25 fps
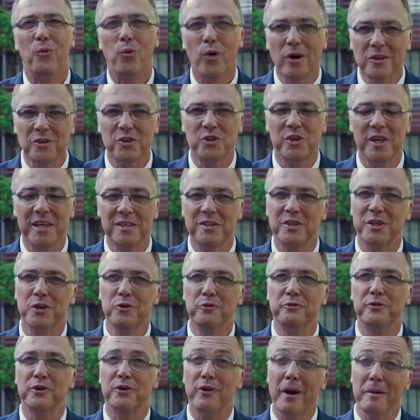What sets
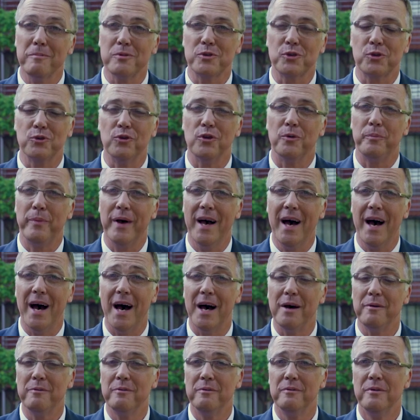Guildford Grammar School
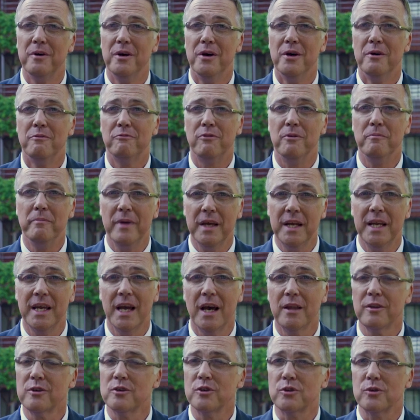apart from many
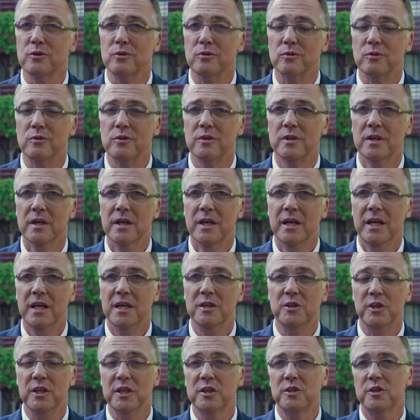other schools
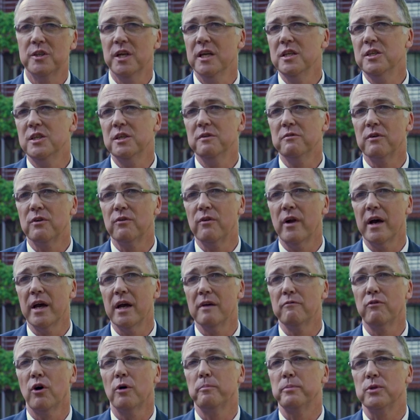is the extensive
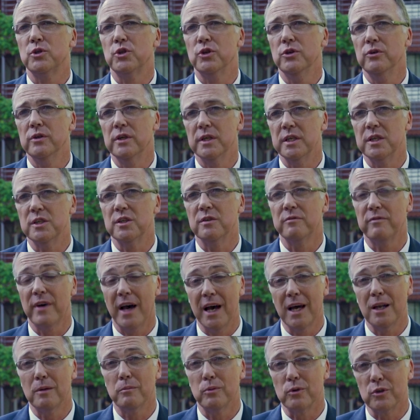array of opportunities
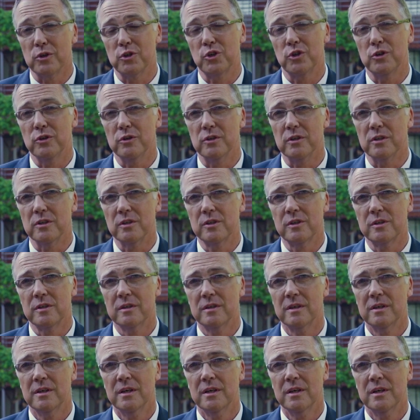available to students,